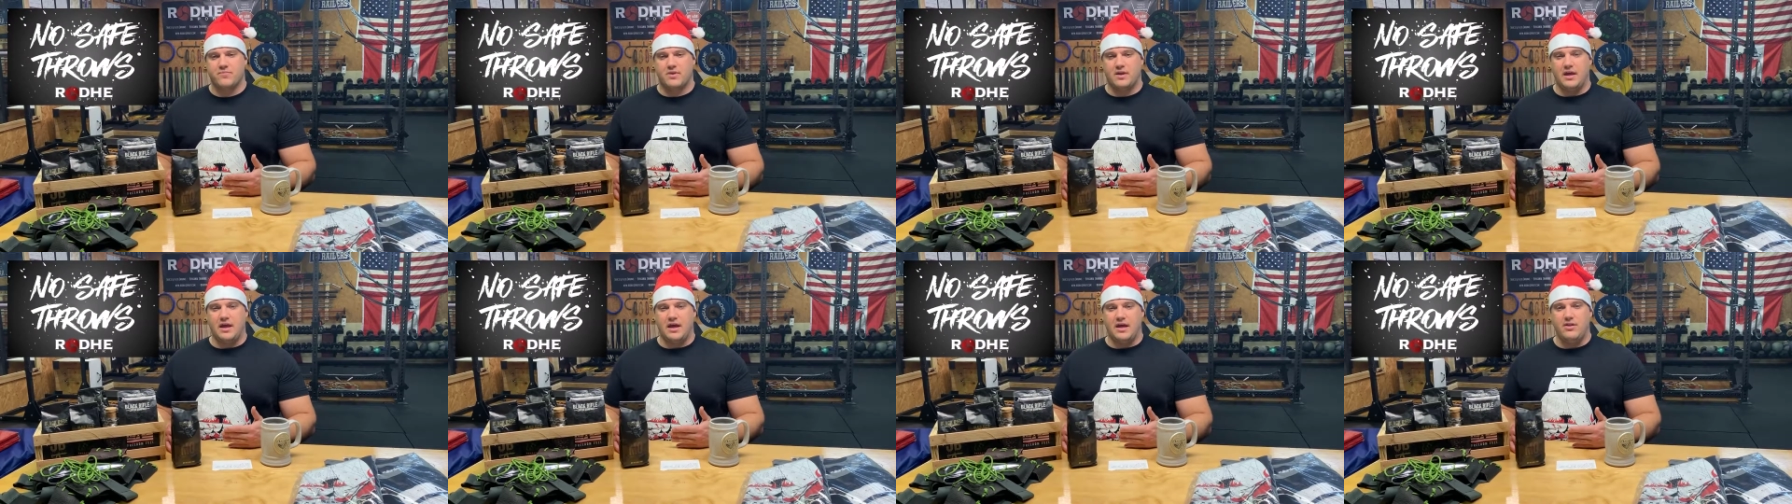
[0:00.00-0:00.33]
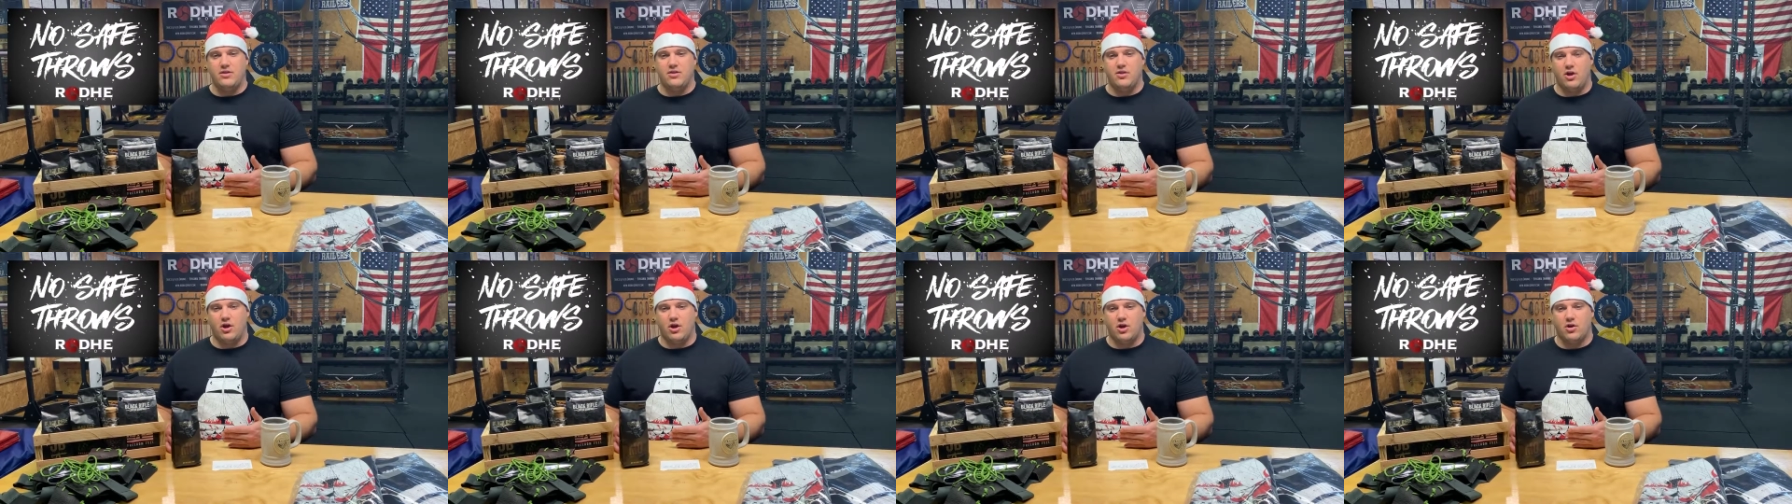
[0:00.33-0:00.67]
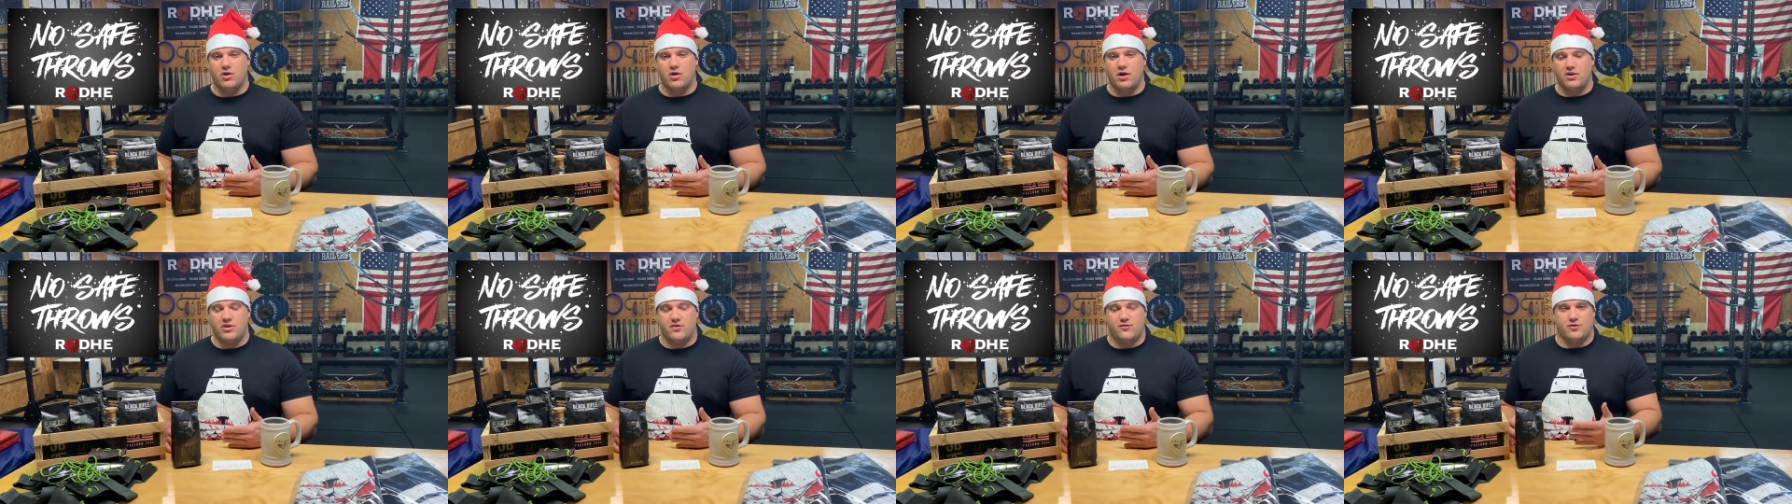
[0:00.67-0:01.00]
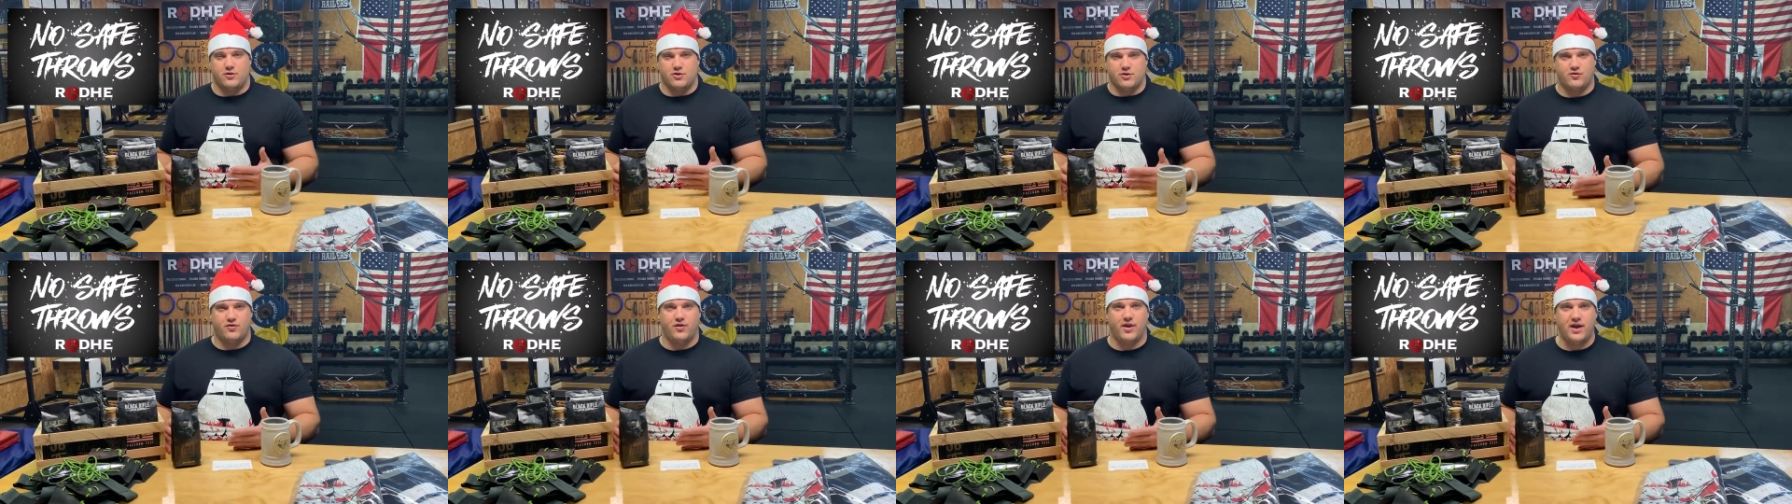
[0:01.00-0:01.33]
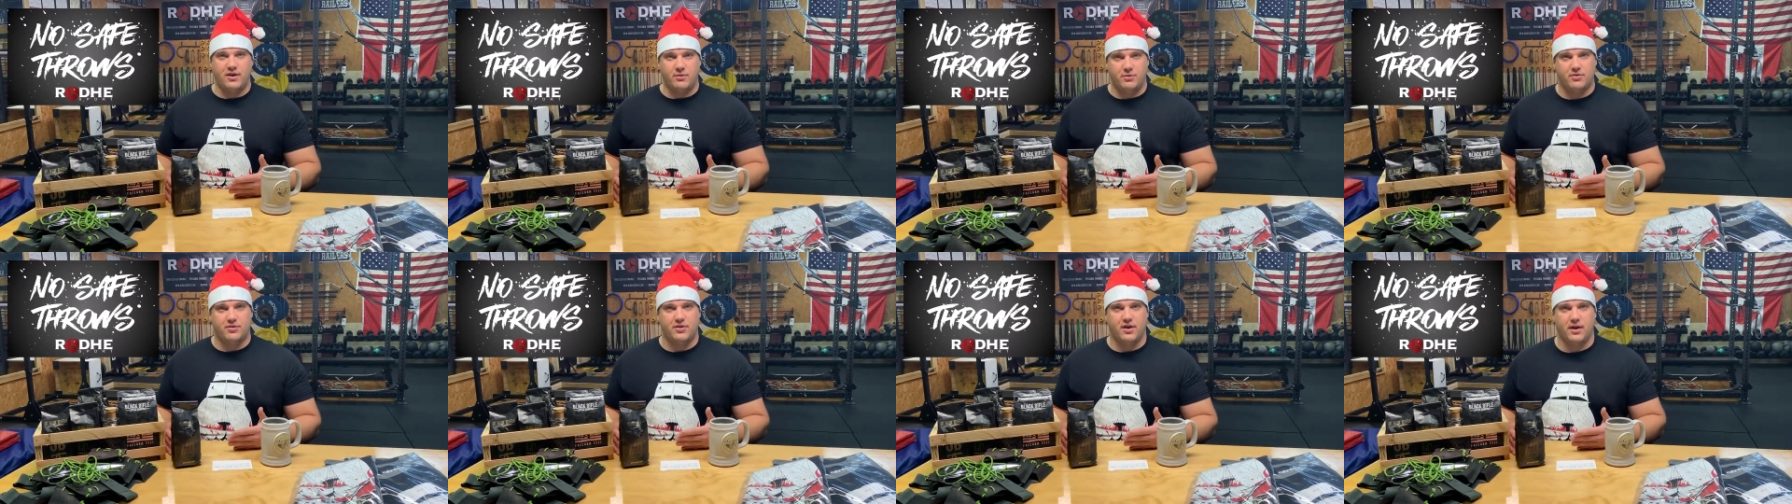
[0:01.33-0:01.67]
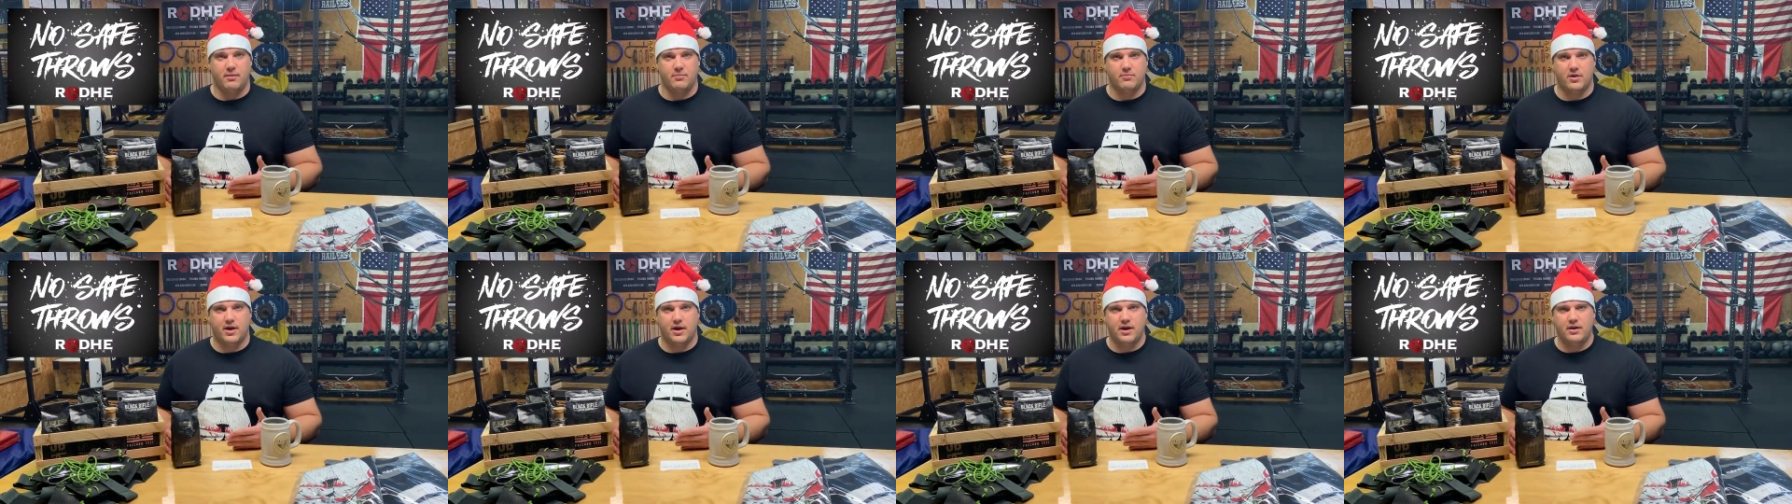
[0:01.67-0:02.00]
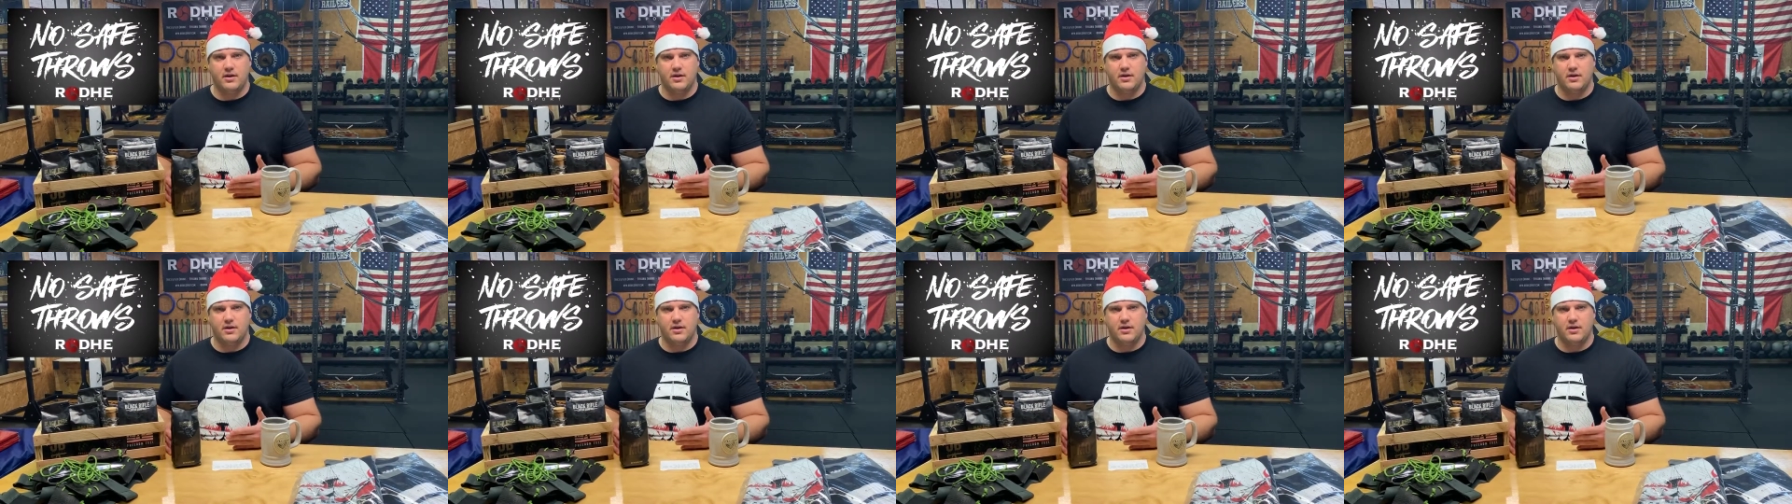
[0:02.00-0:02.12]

in there in the first flight with them, right?